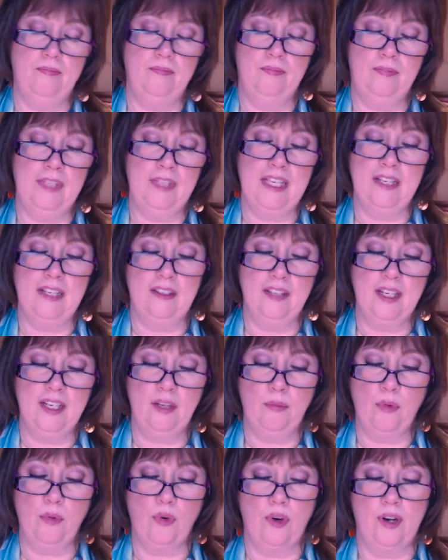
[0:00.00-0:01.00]
lean a
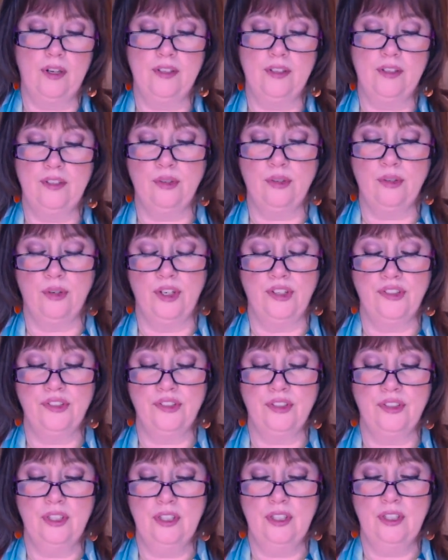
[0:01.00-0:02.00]
little more
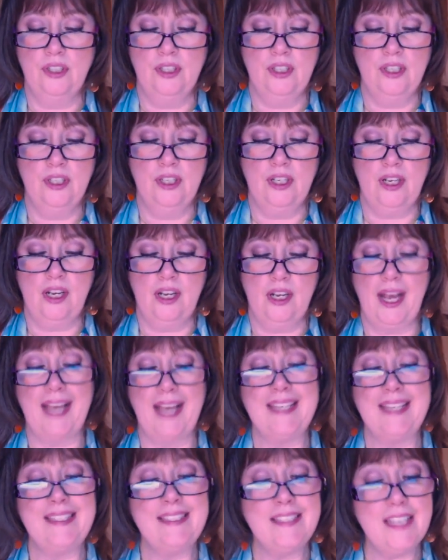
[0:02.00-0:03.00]
towards,
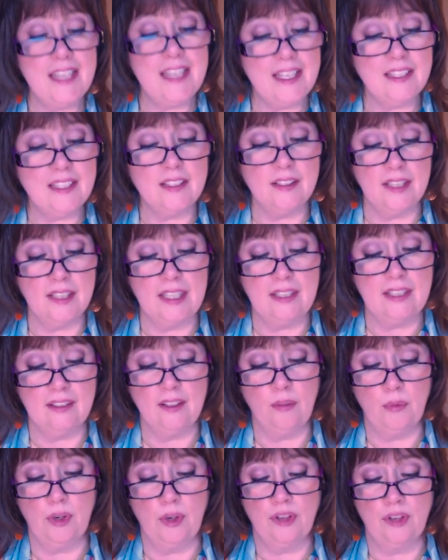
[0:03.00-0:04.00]
I did lean a
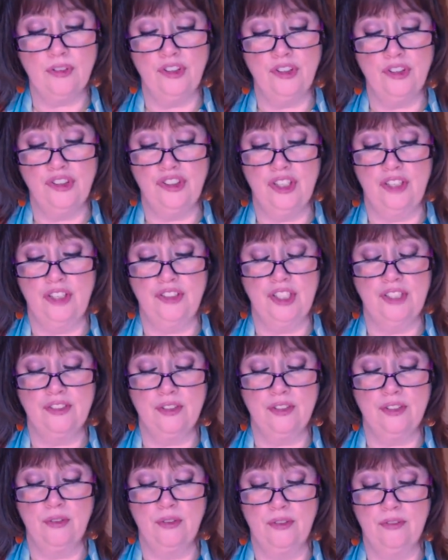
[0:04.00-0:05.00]
little more towards judging.
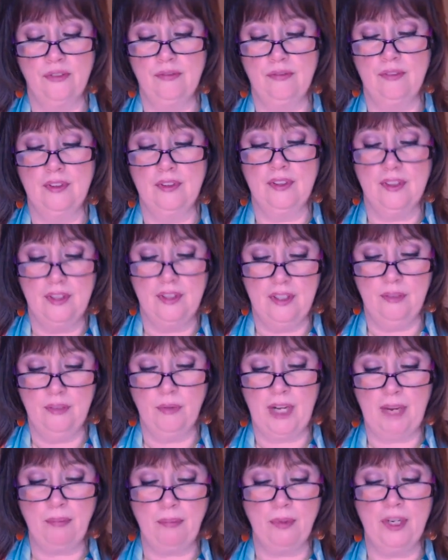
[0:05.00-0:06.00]
So
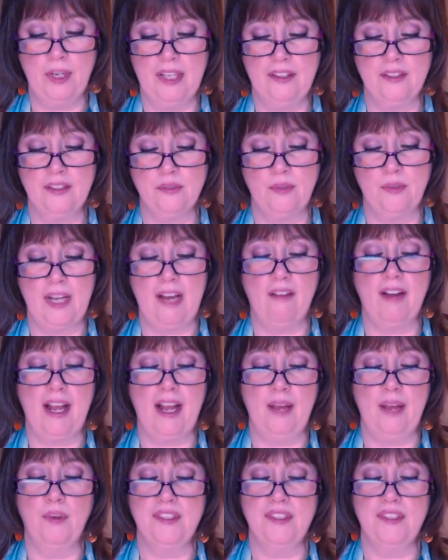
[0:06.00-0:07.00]
when I printed this one out,
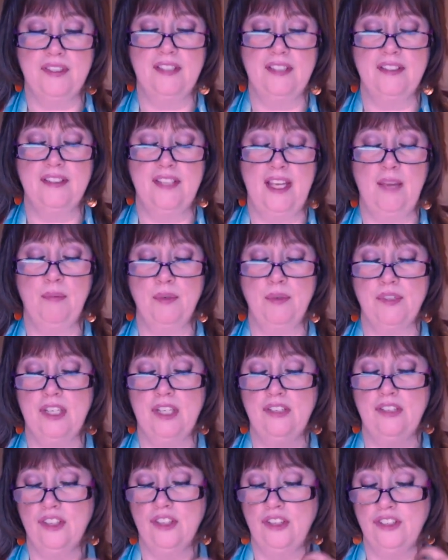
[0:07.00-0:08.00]
I was
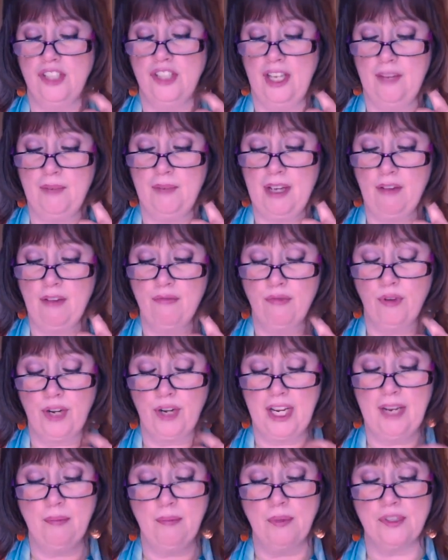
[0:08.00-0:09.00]
68% judging. I'm now
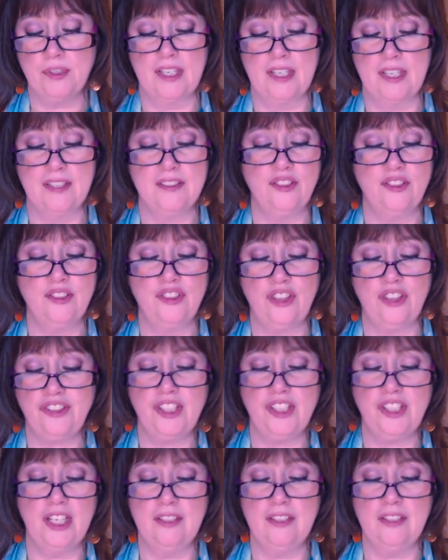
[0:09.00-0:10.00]
48%. It says
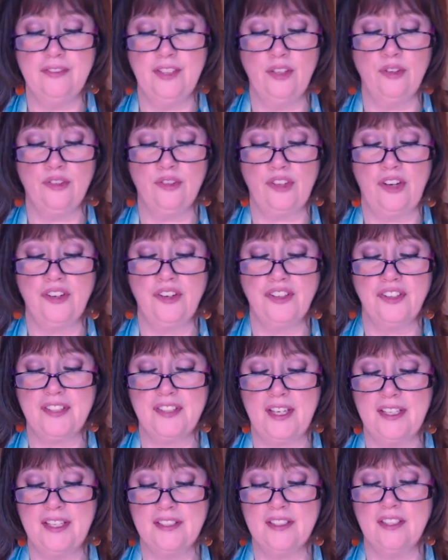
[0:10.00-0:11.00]
judging individuals are
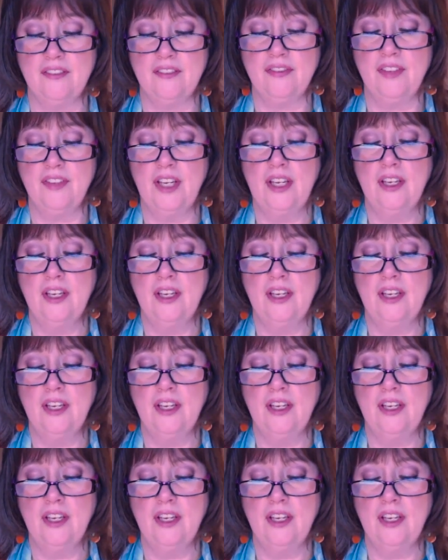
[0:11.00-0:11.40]
decisive,